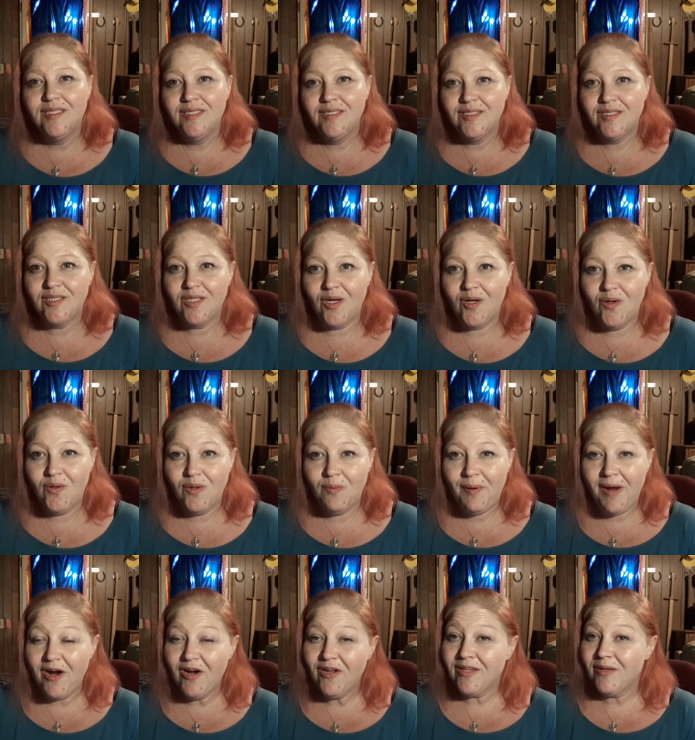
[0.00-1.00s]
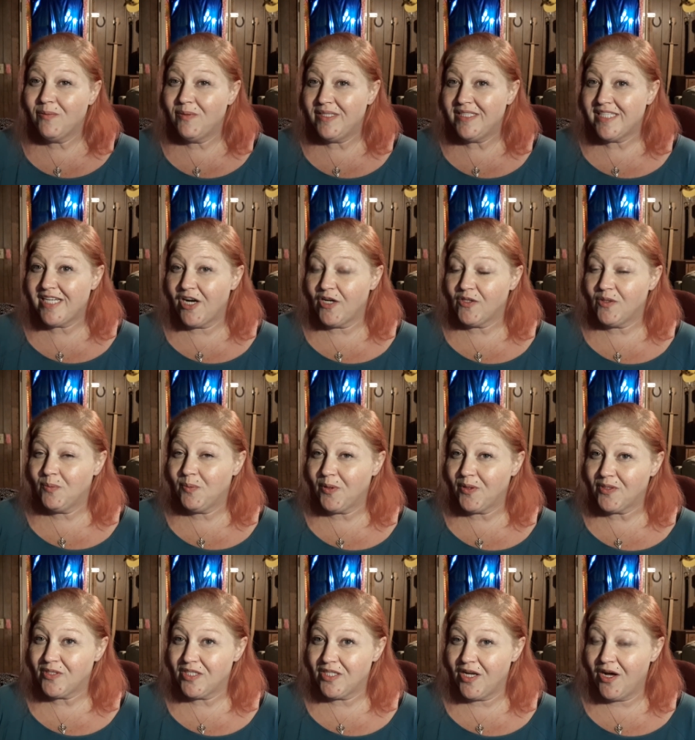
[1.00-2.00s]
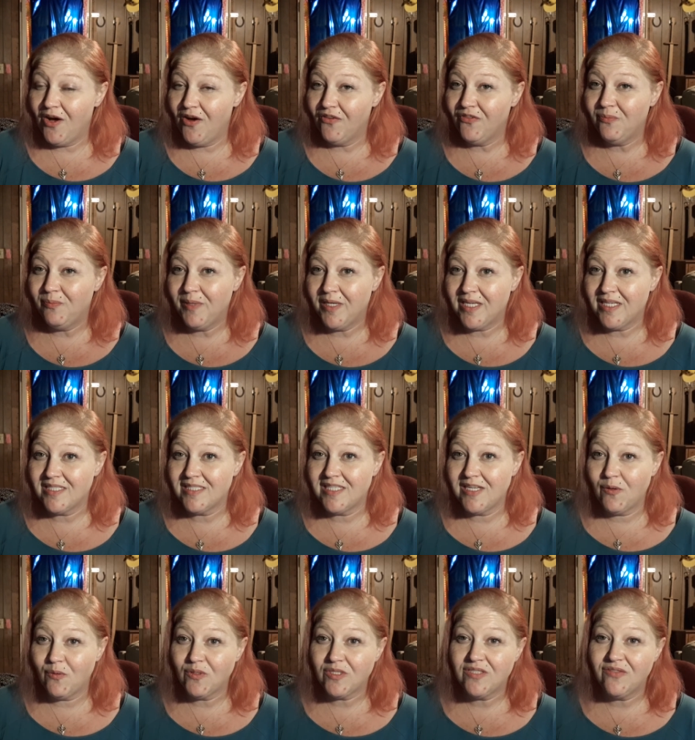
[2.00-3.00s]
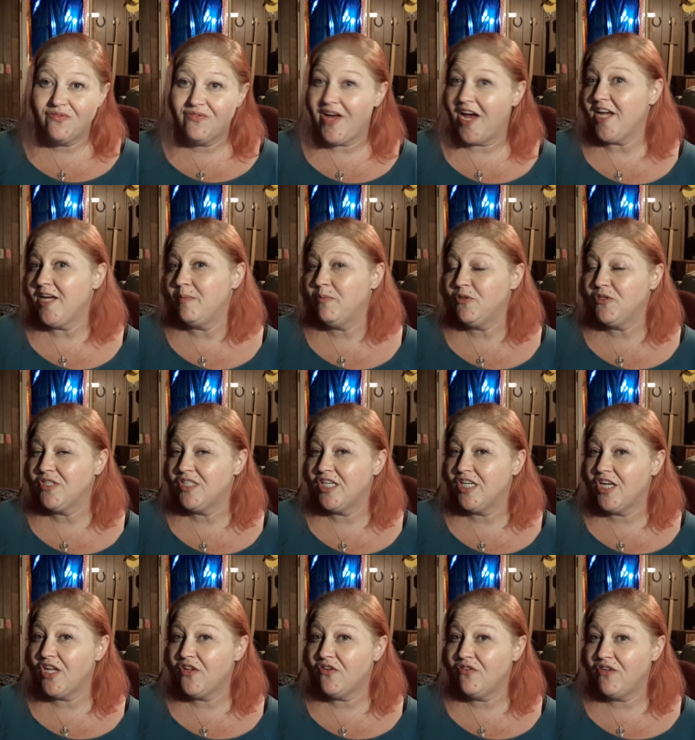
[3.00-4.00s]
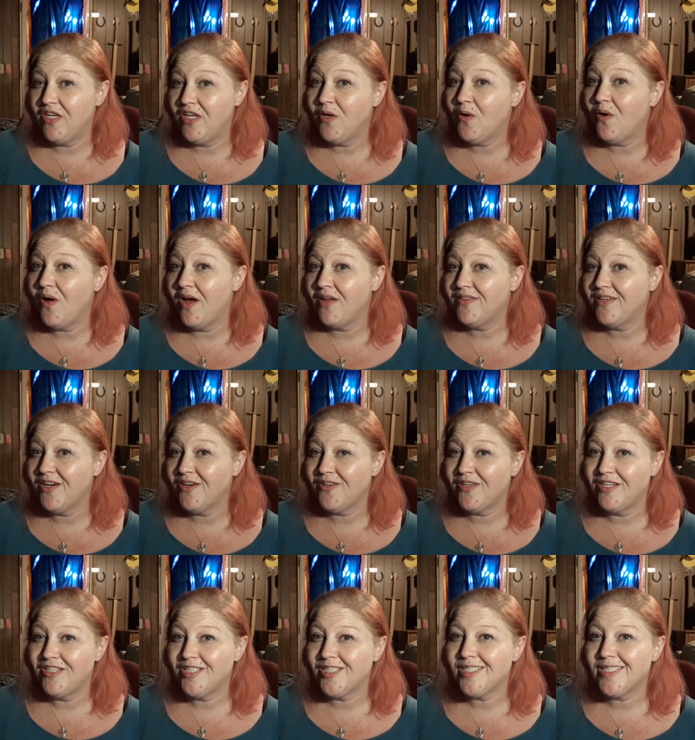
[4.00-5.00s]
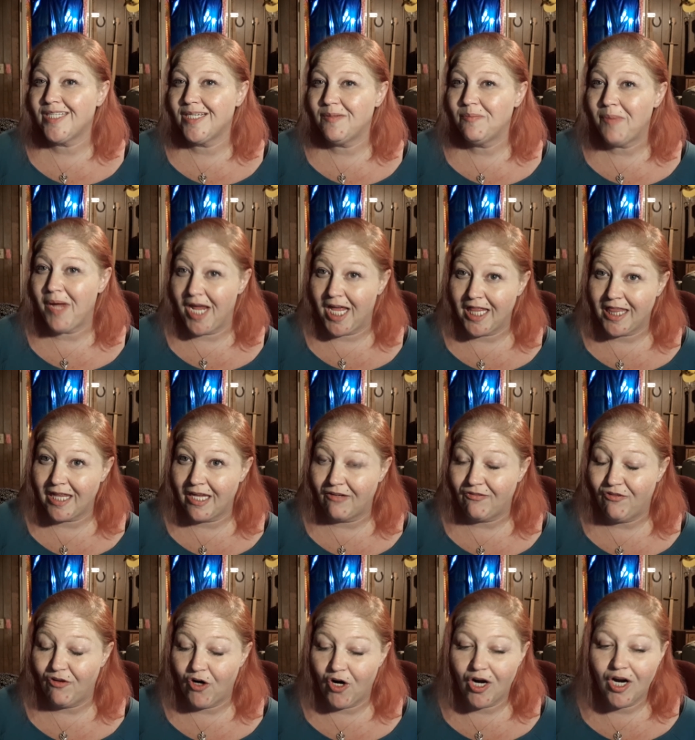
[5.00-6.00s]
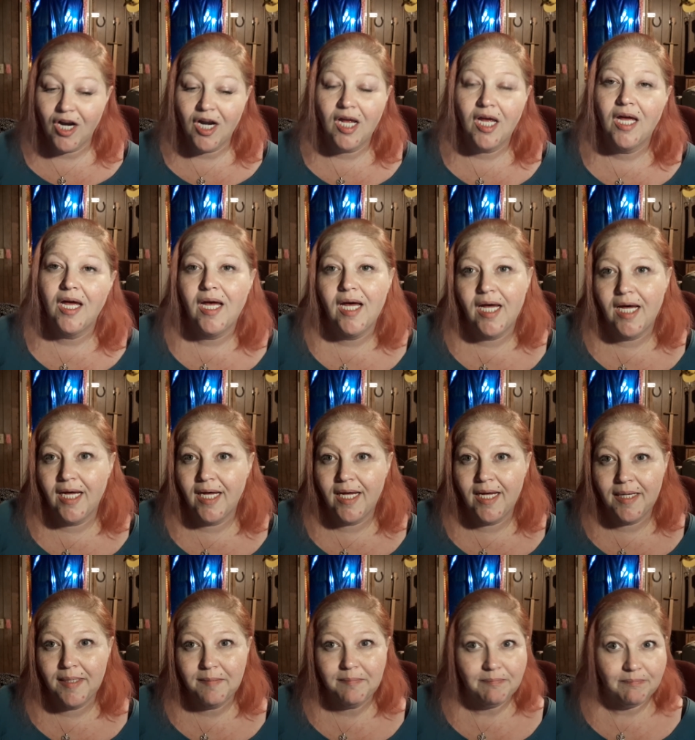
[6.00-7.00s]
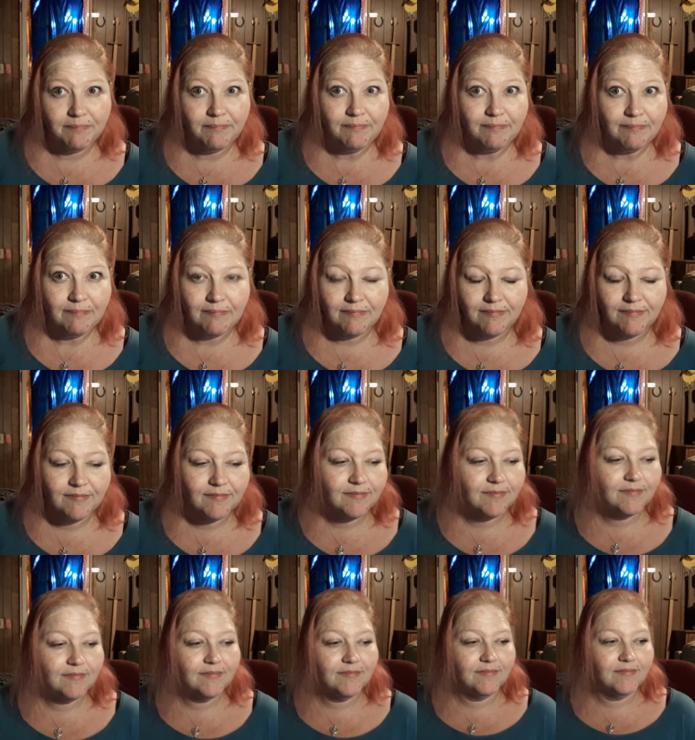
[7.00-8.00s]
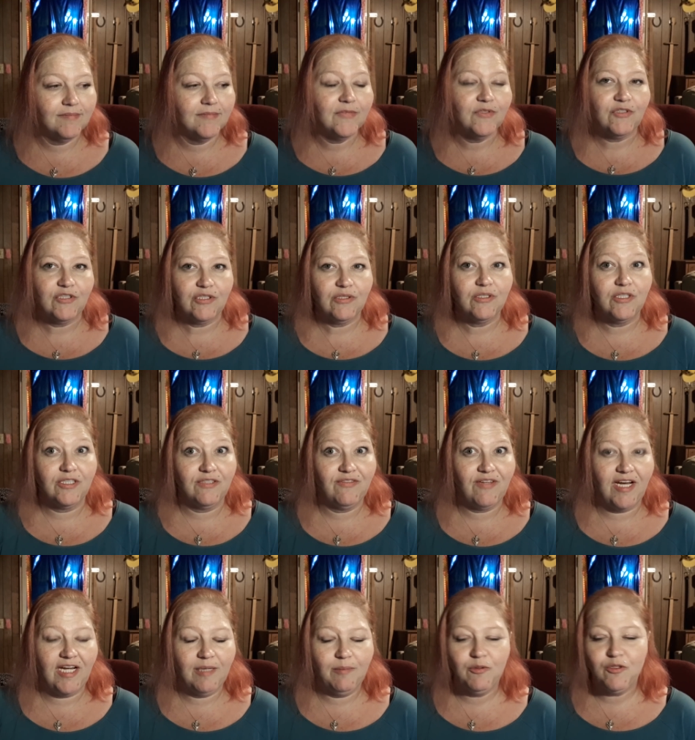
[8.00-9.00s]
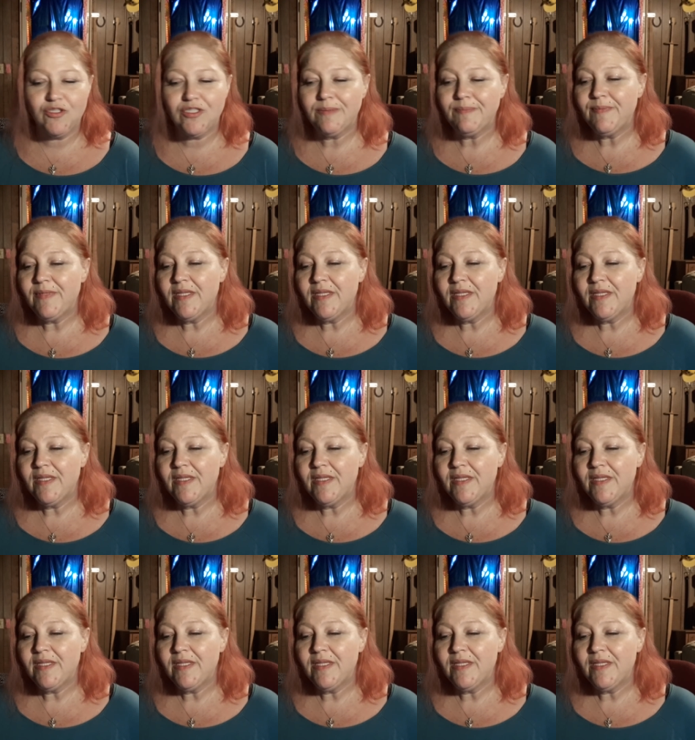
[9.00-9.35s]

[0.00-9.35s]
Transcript: So apparently we scared the person off because there was some valuables in another vehicle out there. They just didn't make it that far. Um, real good valuables.